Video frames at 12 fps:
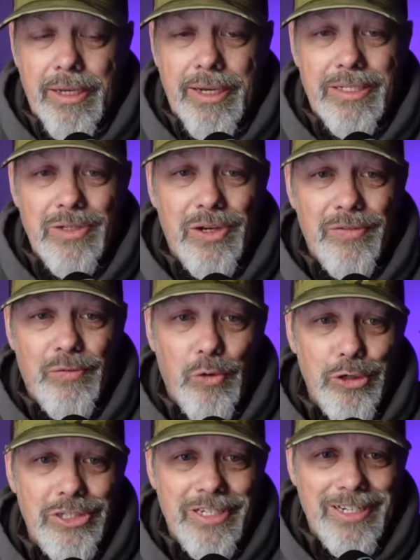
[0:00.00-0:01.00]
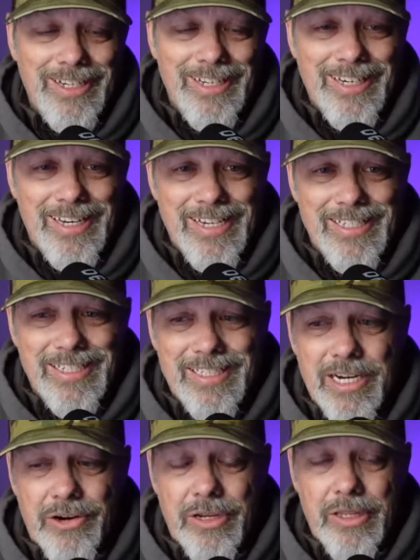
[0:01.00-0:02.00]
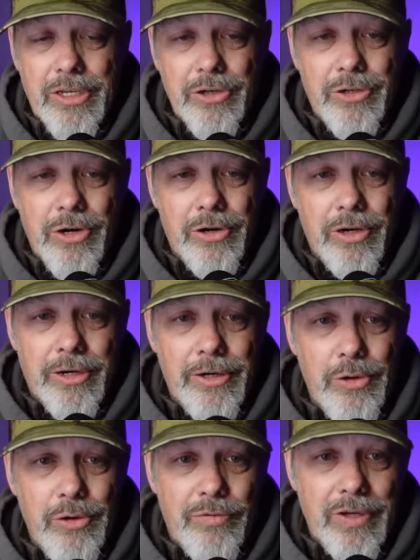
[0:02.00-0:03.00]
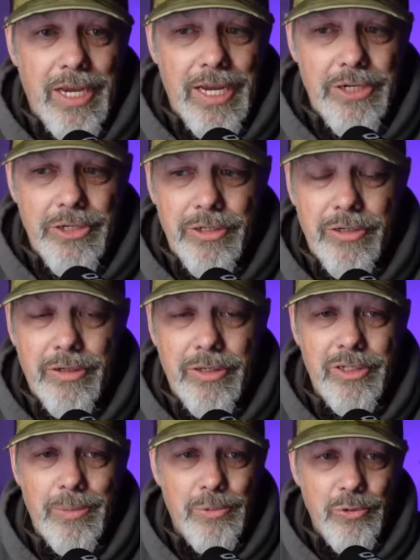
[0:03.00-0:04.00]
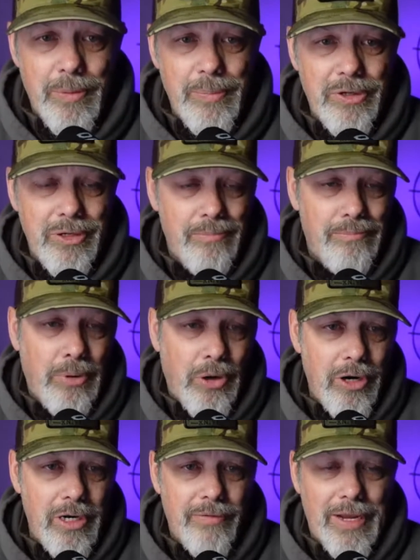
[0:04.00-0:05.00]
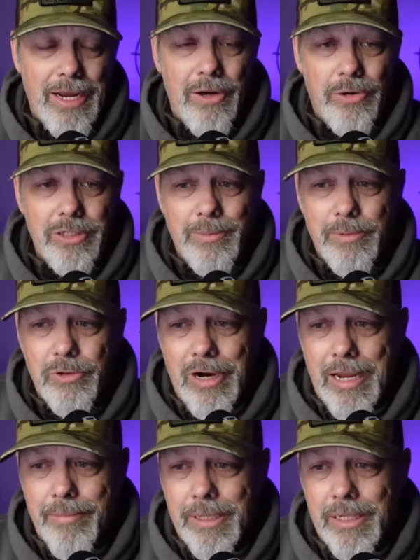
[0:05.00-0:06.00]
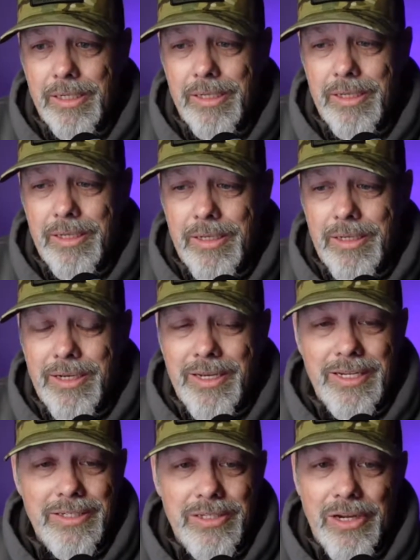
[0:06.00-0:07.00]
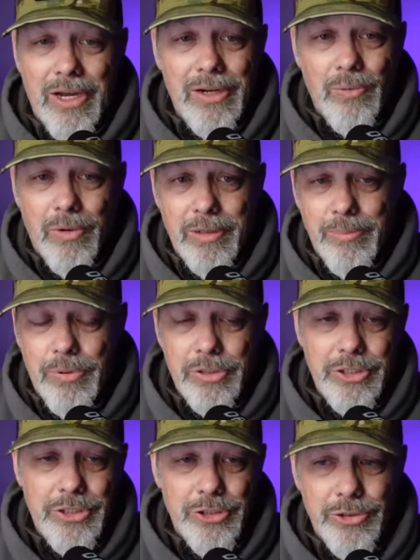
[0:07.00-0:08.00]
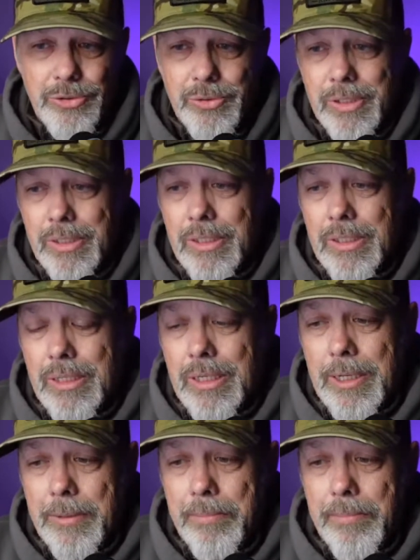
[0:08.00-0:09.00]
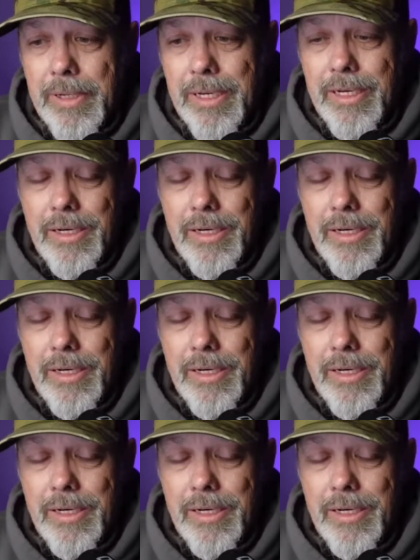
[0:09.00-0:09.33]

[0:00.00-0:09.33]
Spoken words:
it's unfortunately necessary that you turn on notification. The subscription part of that, or subscribing, is not what puts you on